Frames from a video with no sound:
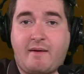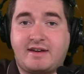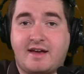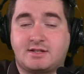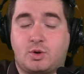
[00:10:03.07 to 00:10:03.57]
we have
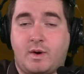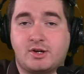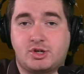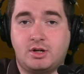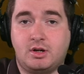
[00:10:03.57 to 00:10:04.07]
to ask the
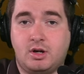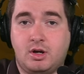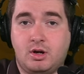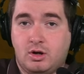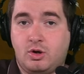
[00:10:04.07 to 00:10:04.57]
question,
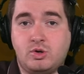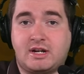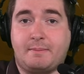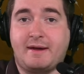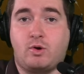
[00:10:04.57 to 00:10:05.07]
who's
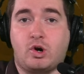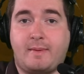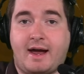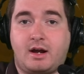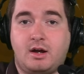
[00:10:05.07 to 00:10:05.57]
going to play
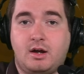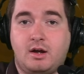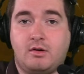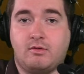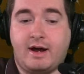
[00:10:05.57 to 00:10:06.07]
quarterback,
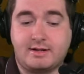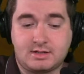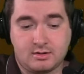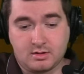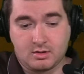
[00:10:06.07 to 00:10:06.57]

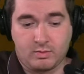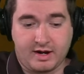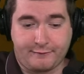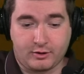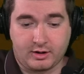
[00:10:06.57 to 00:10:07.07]
right?
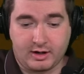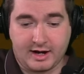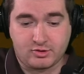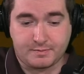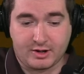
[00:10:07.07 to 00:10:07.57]
Waiting for
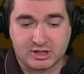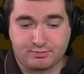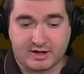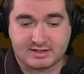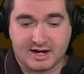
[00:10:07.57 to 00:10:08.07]
Andrew Berry's
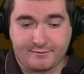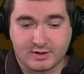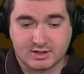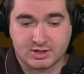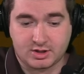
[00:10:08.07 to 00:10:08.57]
press
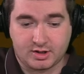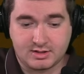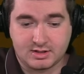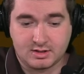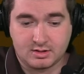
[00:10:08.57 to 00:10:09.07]
conference to
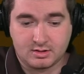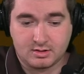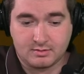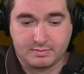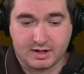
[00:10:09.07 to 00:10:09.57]
start,
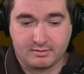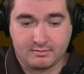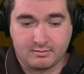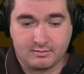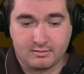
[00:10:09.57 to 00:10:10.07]
but
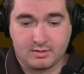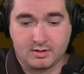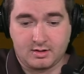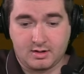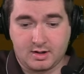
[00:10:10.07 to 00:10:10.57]

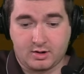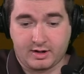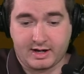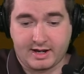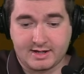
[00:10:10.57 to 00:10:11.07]
it
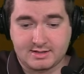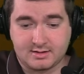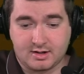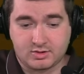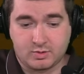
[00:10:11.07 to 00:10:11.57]
already has.
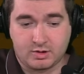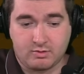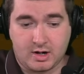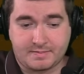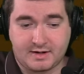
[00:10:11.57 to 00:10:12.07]
Oh, Twitter
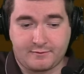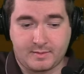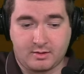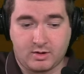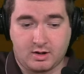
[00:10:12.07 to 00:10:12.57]
won't update for
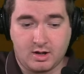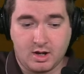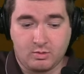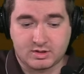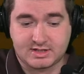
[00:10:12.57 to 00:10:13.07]
me. Well,
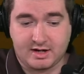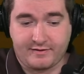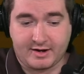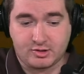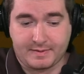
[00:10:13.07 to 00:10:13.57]
we'll see if
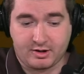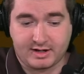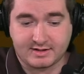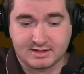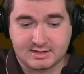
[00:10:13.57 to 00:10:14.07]
Andrew Berry
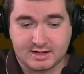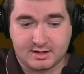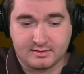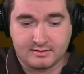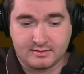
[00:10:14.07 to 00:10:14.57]
gives us a...